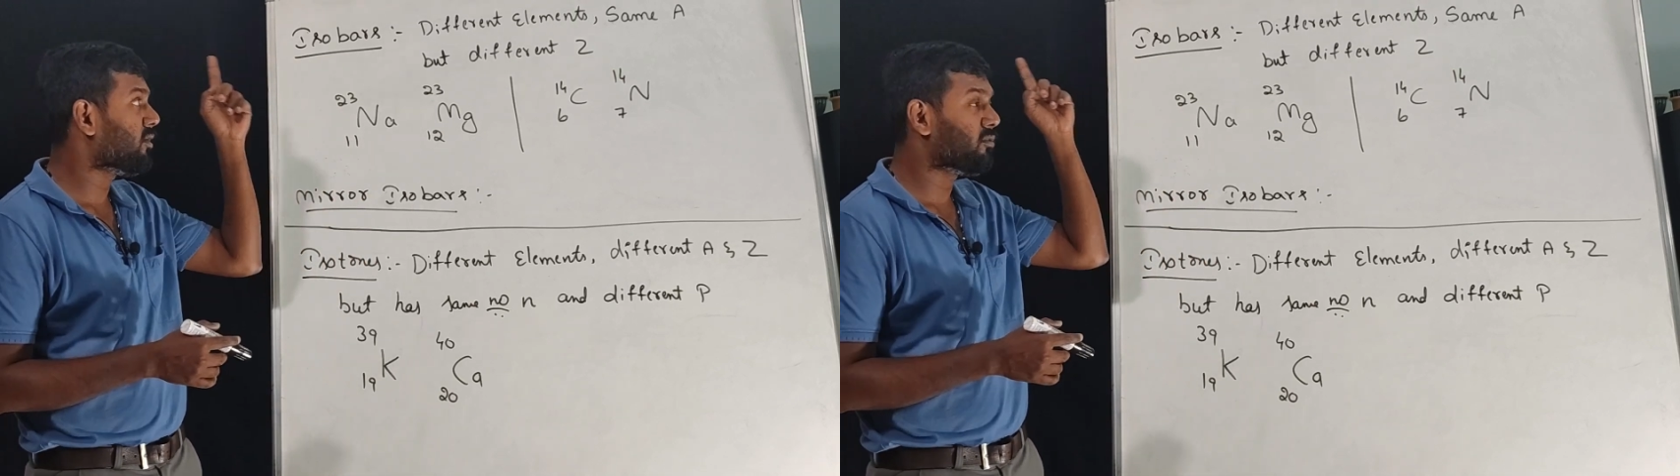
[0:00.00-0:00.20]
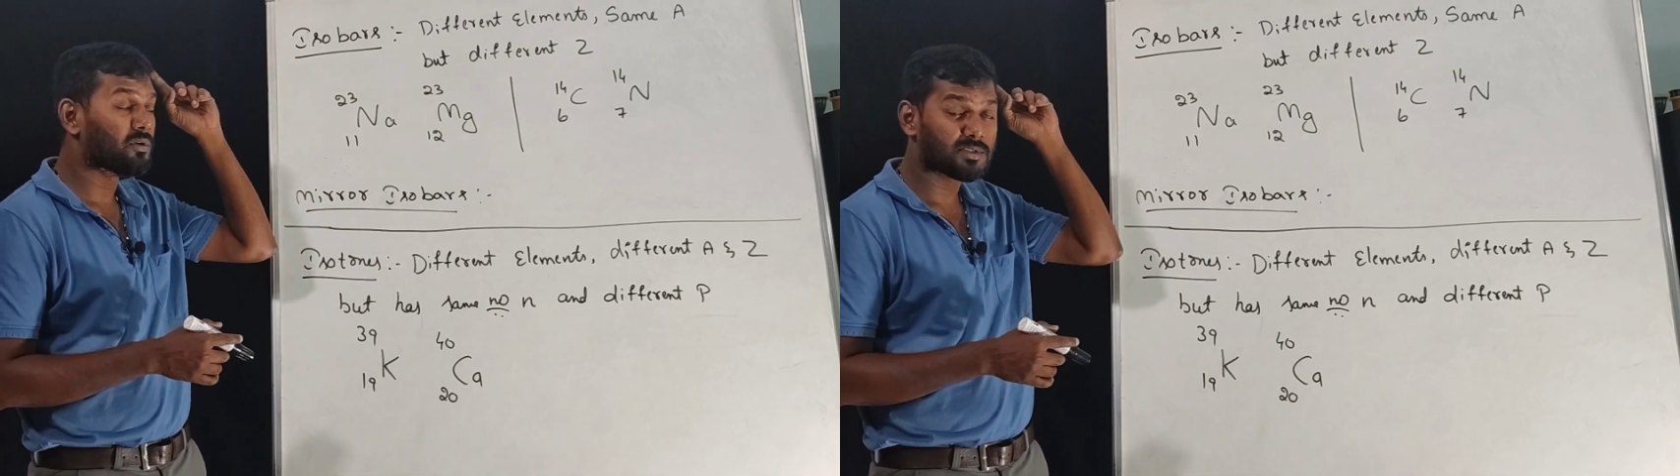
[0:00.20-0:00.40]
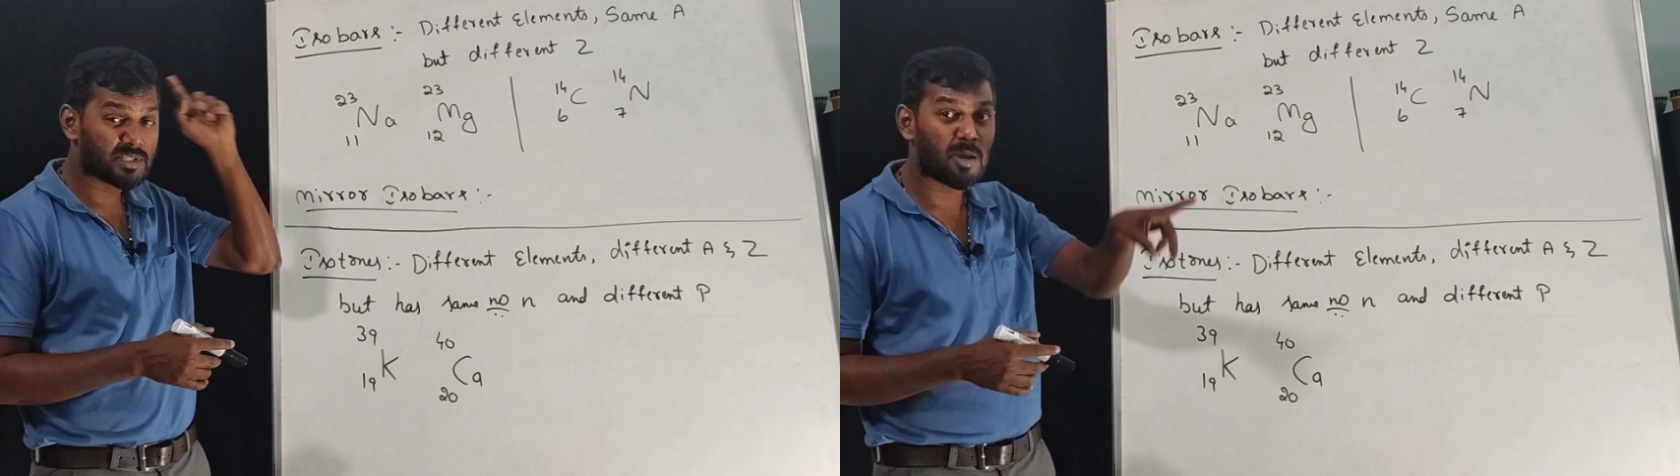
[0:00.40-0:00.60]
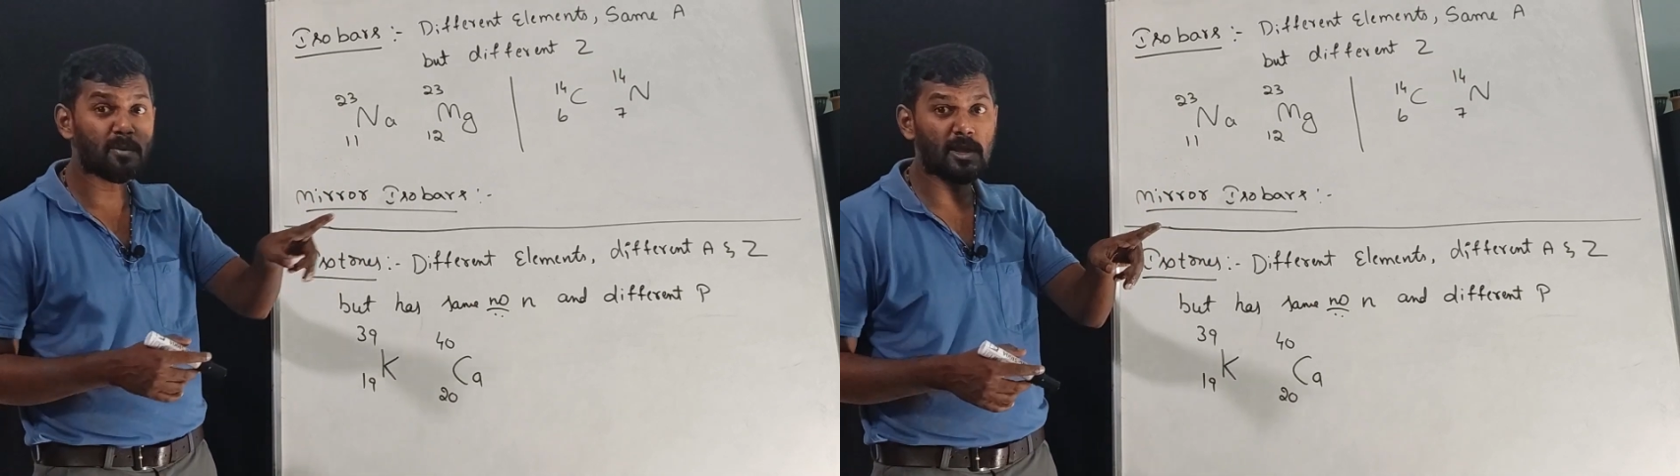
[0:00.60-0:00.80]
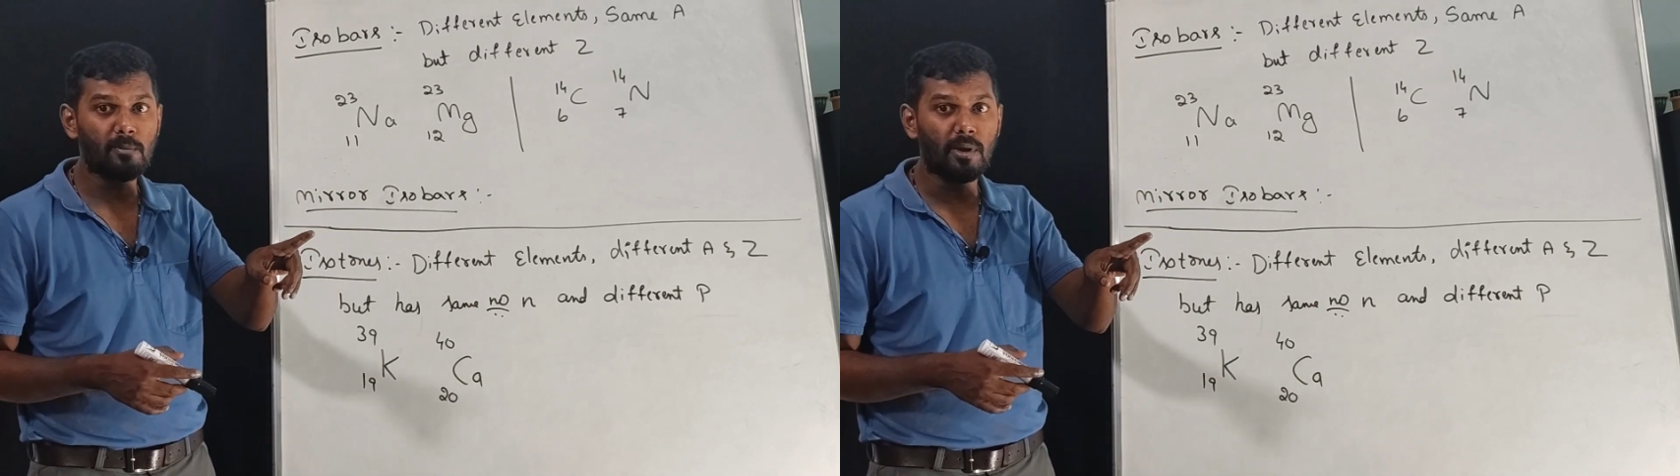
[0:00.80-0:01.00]
have
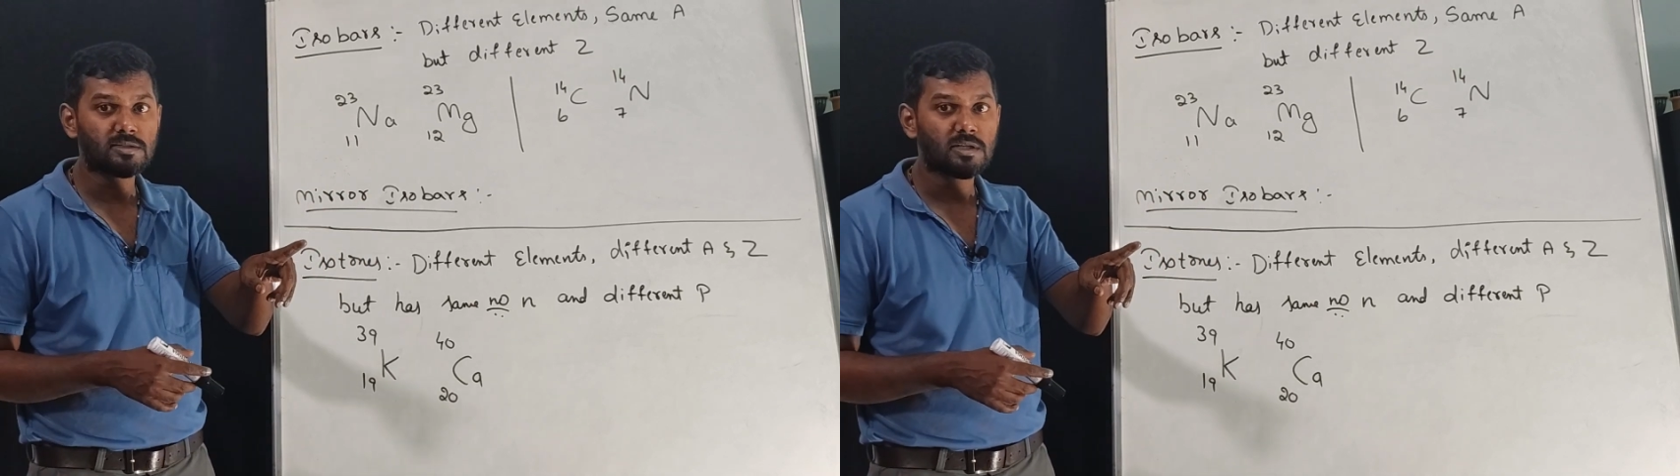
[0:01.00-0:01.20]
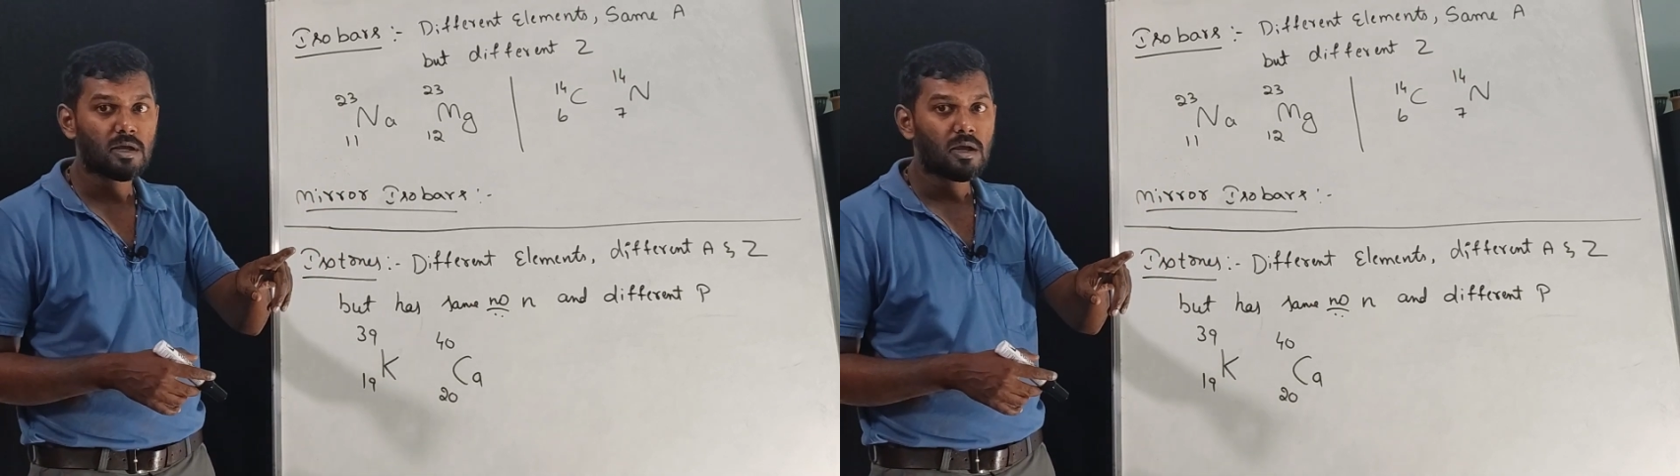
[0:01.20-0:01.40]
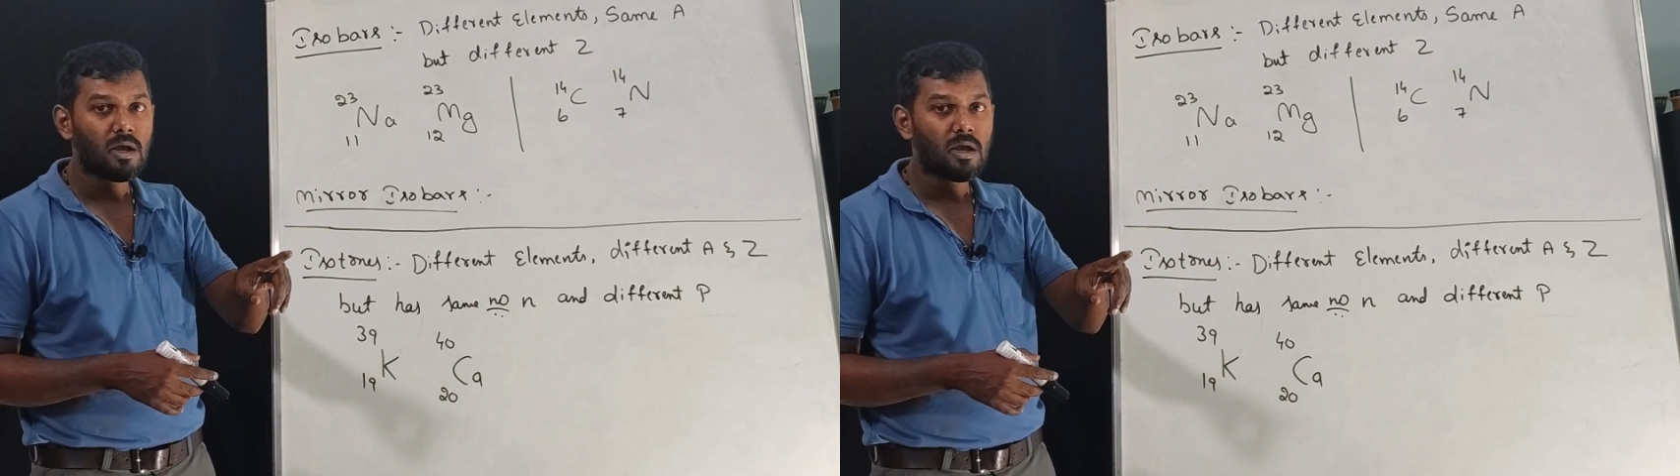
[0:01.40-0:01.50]
same elements,